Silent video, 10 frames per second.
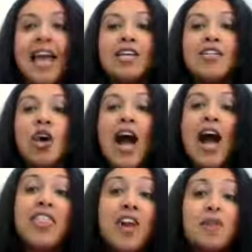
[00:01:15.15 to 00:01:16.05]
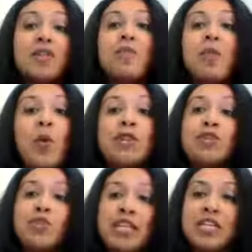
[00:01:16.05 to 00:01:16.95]
So I thought it was important
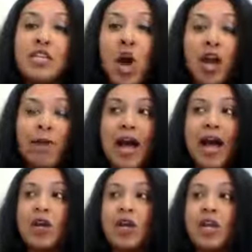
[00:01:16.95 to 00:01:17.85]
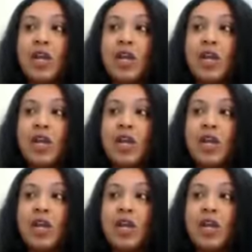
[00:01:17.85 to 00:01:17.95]
to really talk about